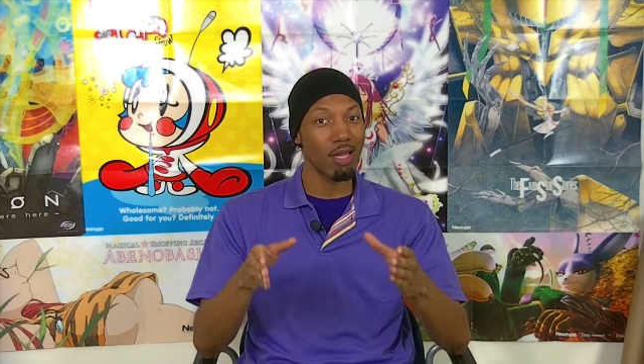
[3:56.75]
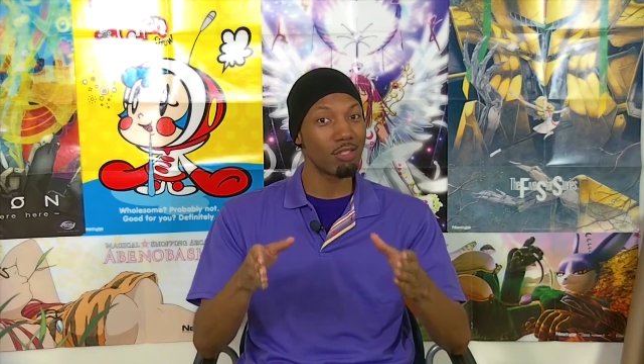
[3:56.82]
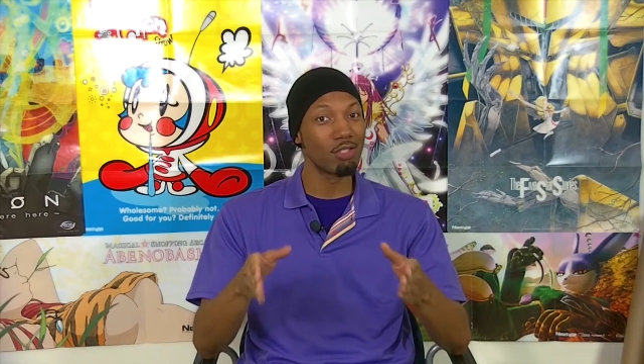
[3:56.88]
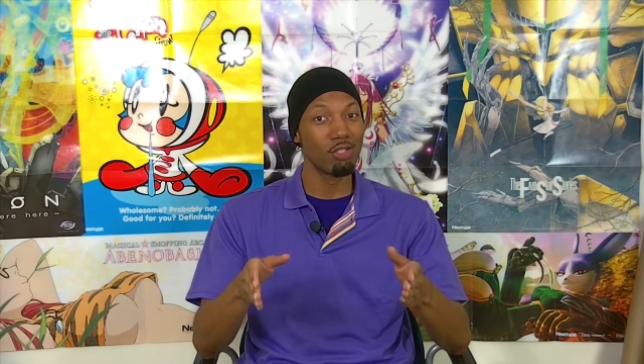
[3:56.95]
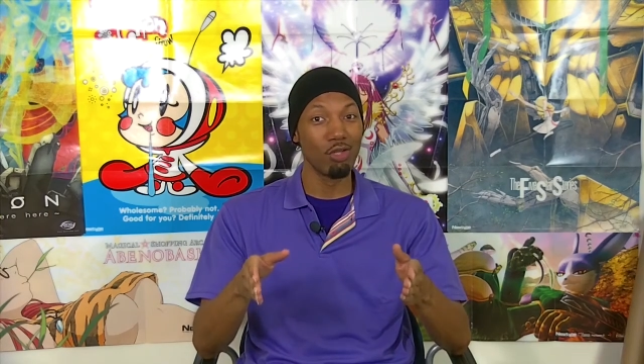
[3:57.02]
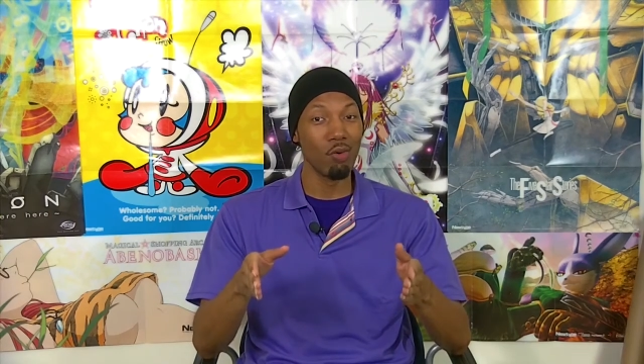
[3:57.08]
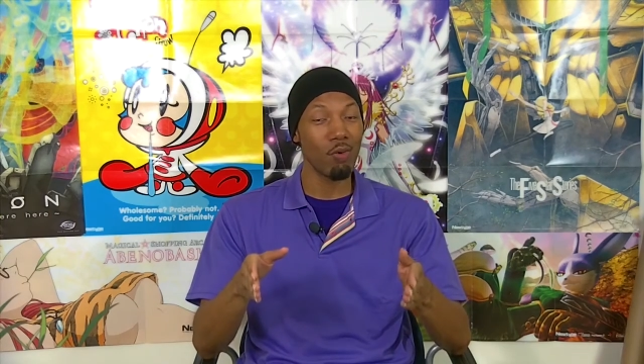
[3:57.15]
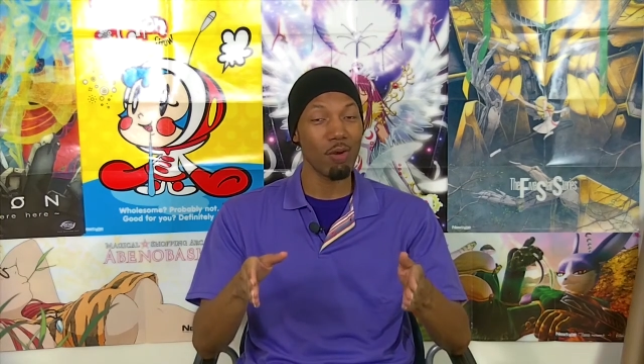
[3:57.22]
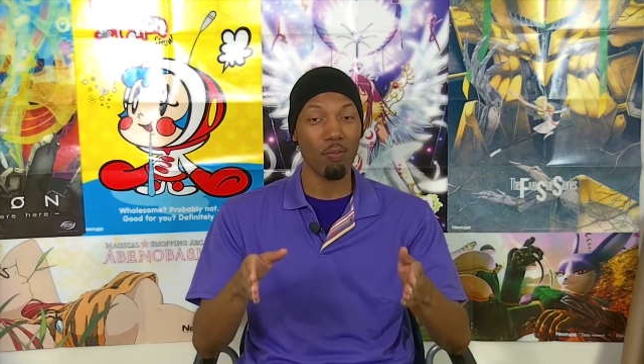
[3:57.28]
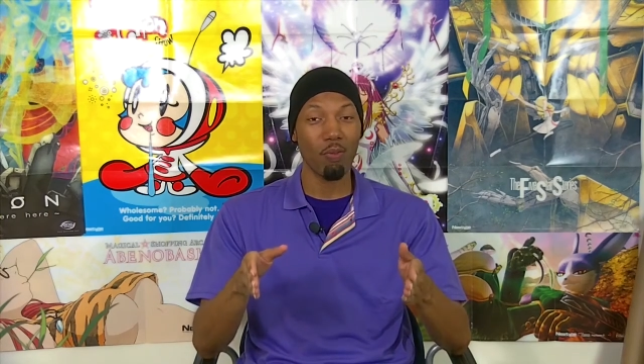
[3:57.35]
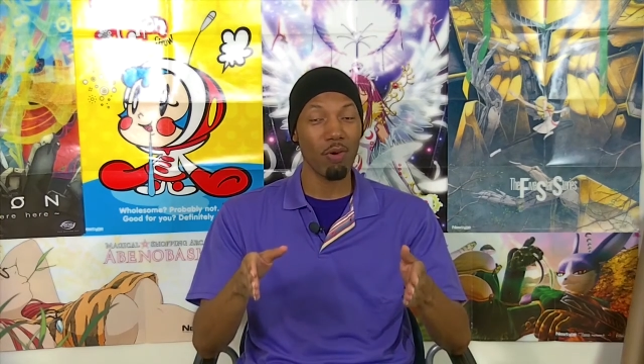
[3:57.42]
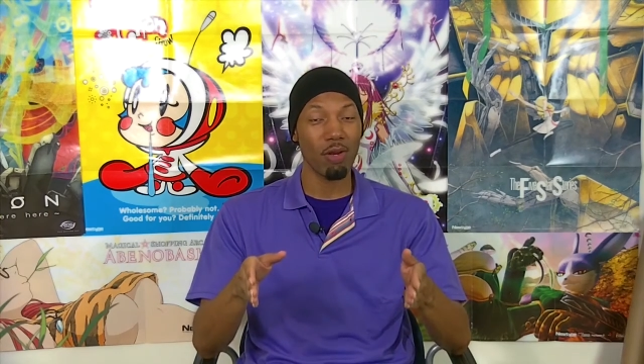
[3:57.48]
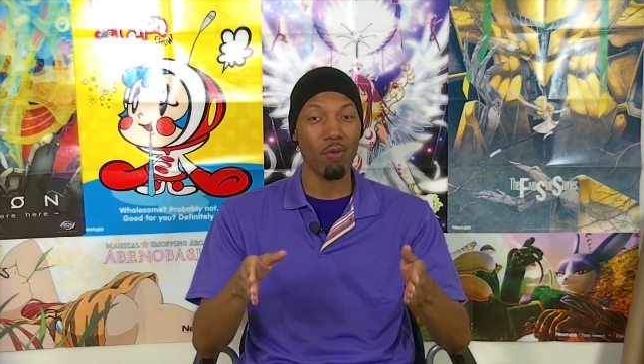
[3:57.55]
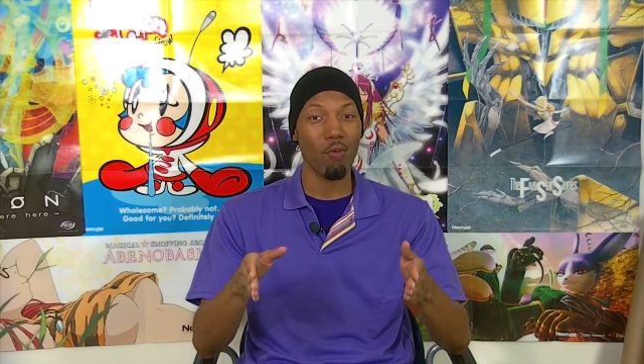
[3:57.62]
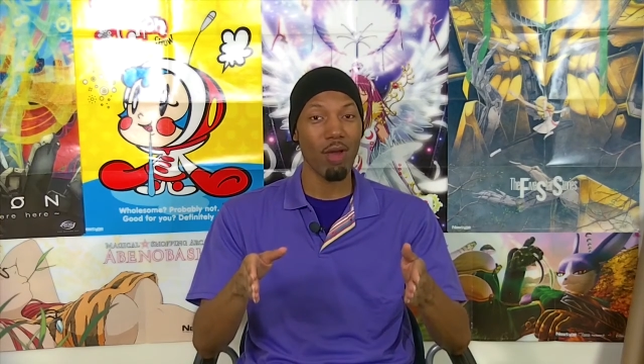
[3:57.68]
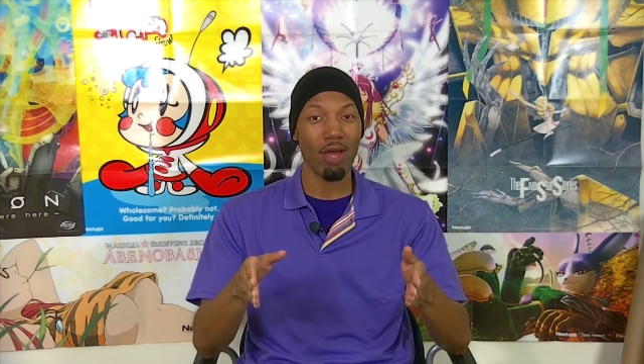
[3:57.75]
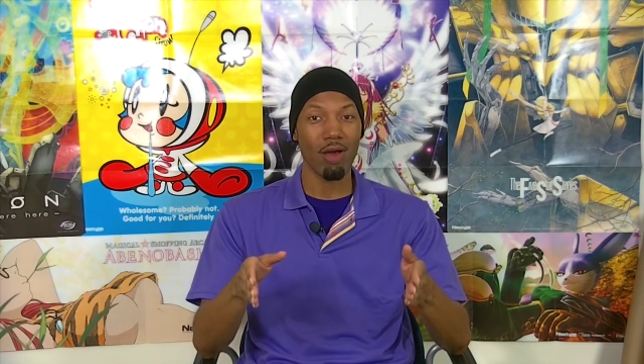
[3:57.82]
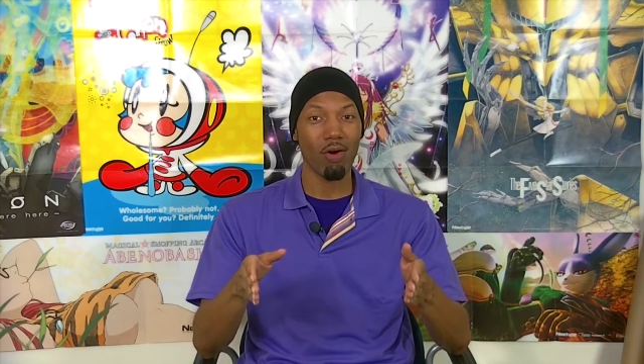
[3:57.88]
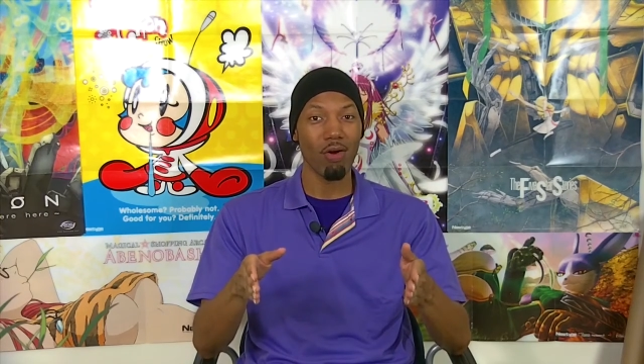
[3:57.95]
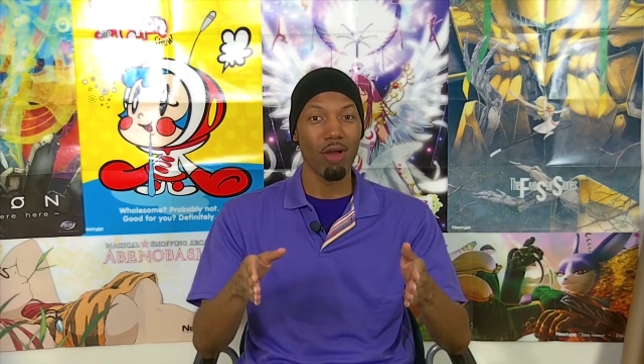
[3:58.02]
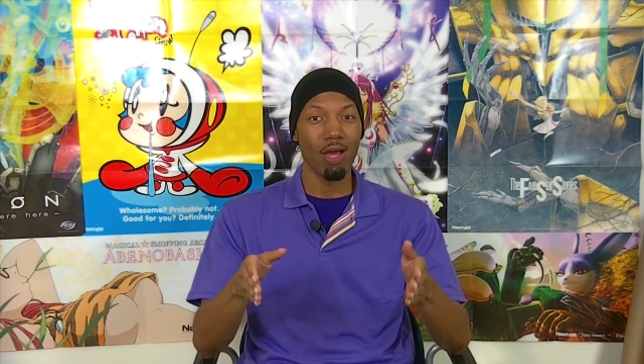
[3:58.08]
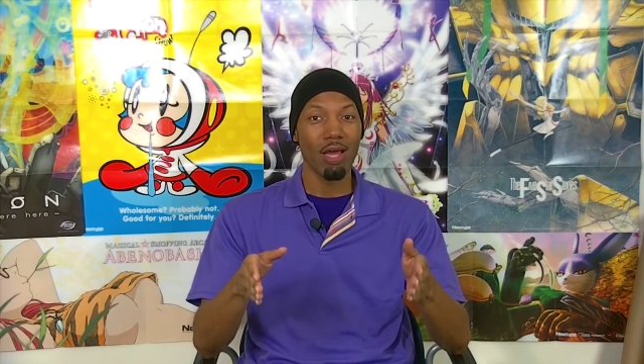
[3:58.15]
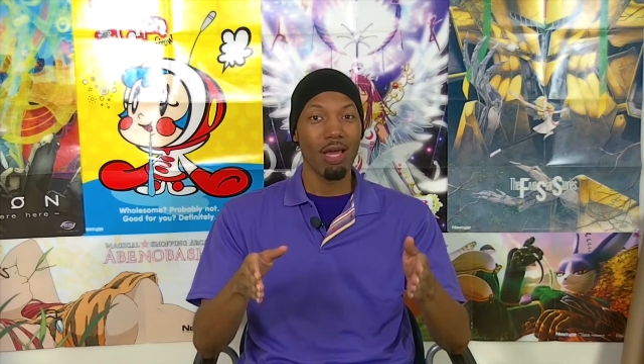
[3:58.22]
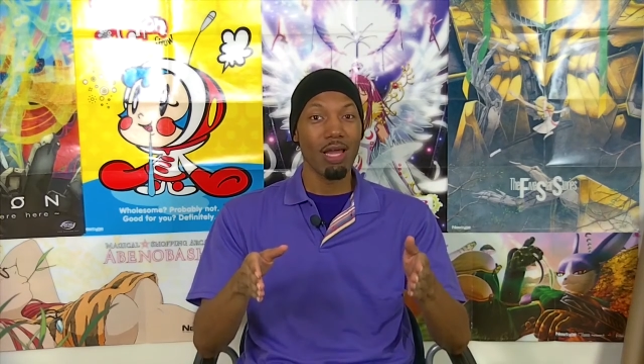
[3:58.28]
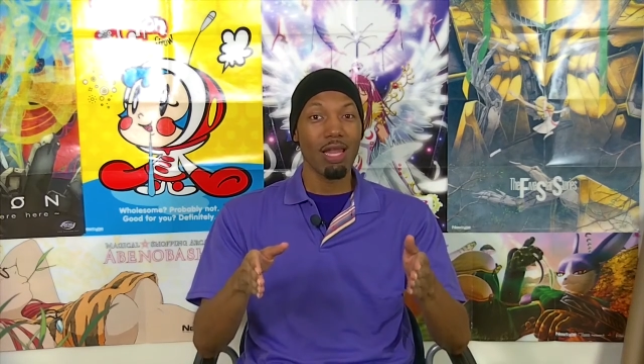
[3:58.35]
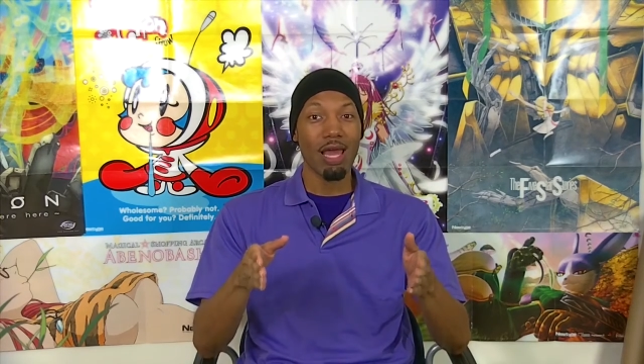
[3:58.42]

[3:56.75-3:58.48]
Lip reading: it's doing pretty well.